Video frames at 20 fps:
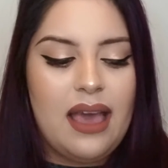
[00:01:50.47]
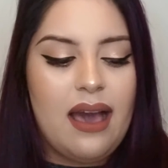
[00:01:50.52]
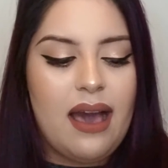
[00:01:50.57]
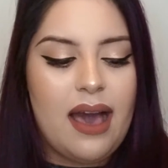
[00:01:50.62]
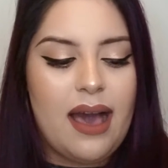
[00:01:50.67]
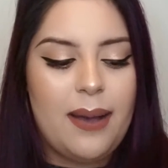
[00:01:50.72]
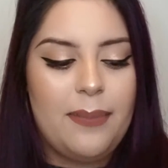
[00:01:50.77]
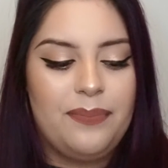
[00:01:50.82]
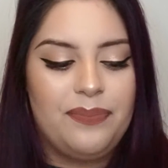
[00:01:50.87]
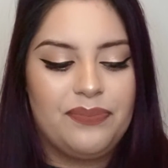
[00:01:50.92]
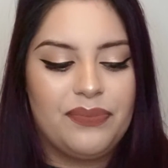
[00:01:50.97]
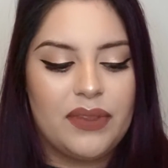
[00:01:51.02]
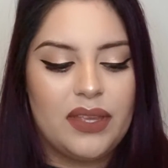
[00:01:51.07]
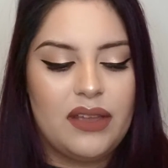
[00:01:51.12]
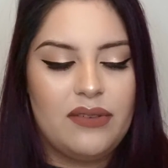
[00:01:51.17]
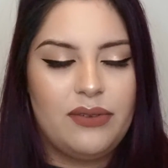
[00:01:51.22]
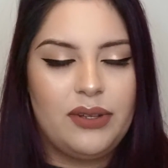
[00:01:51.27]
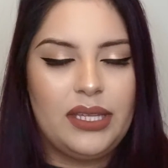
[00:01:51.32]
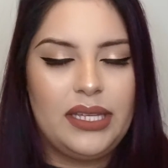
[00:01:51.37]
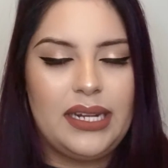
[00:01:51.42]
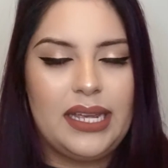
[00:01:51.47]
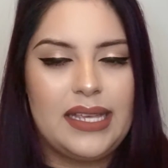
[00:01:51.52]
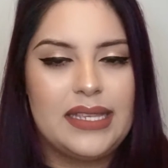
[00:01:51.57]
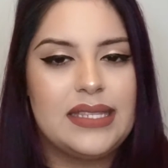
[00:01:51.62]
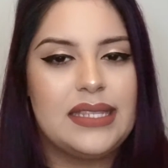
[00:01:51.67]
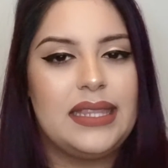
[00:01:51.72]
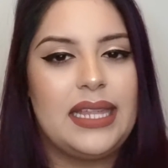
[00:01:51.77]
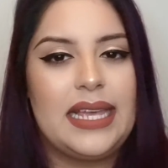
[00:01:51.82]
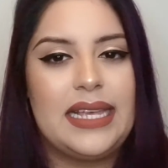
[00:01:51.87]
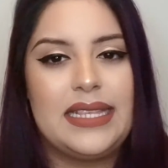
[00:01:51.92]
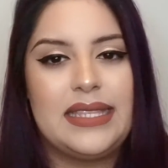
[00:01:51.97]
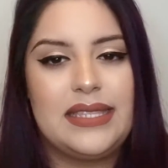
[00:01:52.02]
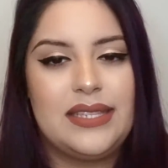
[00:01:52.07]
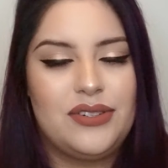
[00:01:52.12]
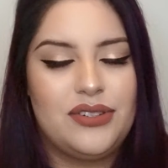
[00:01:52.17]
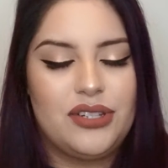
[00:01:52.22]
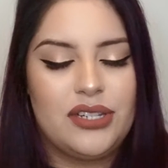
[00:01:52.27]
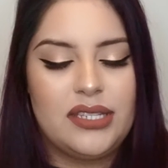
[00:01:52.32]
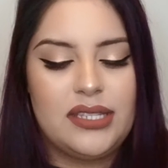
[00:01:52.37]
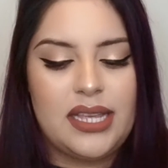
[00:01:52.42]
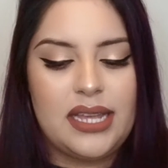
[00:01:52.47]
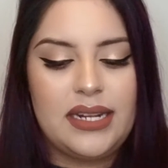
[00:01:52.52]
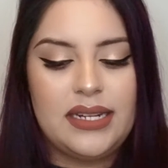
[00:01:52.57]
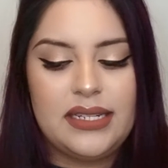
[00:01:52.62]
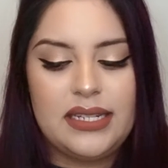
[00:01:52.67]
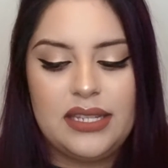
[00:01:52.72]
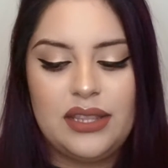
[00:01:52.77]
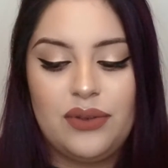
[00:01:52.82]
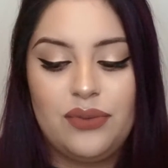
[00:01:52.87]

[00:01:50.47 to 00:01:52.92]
A really nice light citrus scent.